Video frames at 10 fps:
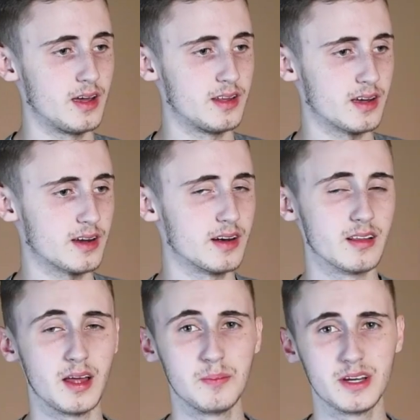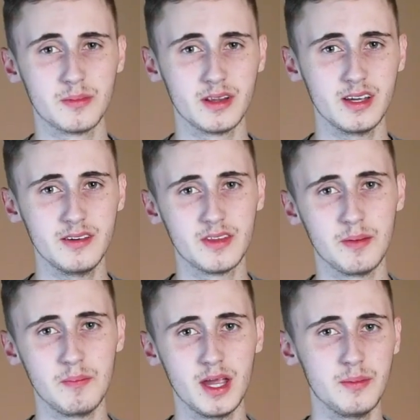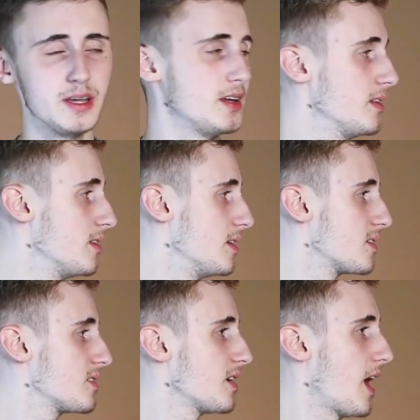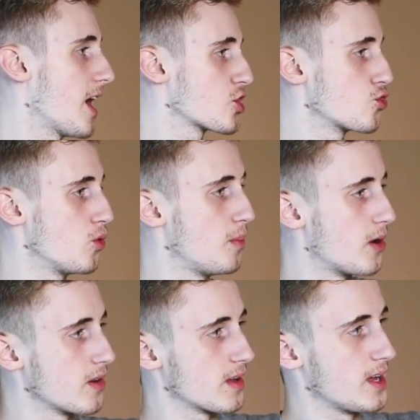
And that kind of led me to believe that maybe this actual part of the